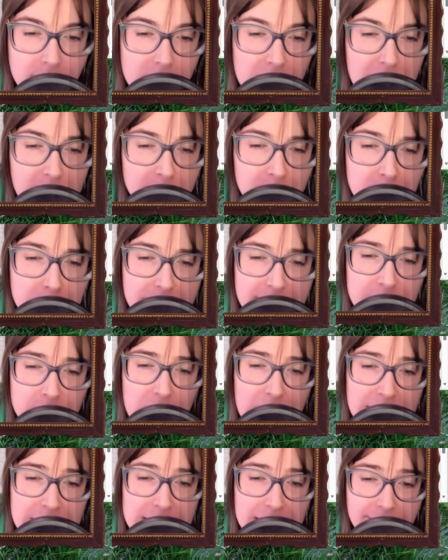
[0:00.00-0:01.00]
It would be
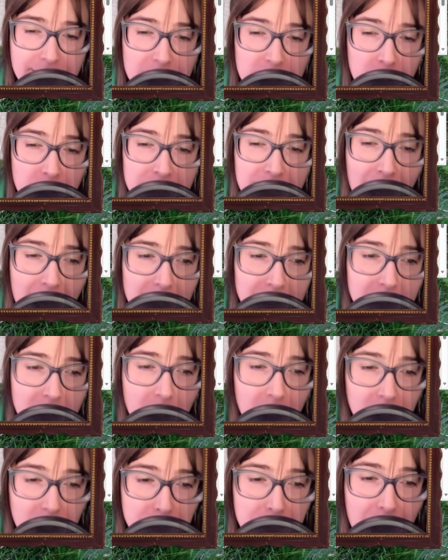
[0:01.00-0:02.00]
strange if it could not
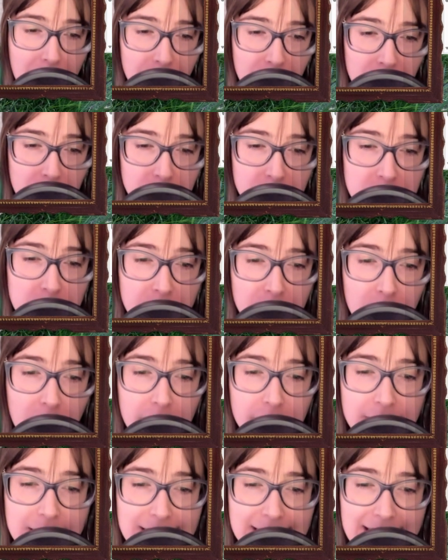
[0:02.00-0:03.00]
call upon those who
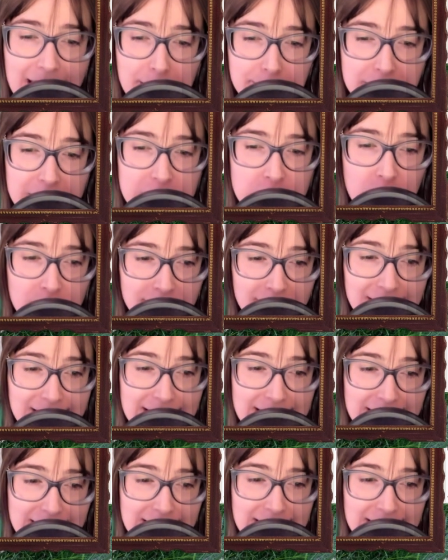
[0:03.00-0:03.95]
already sapped the strength of the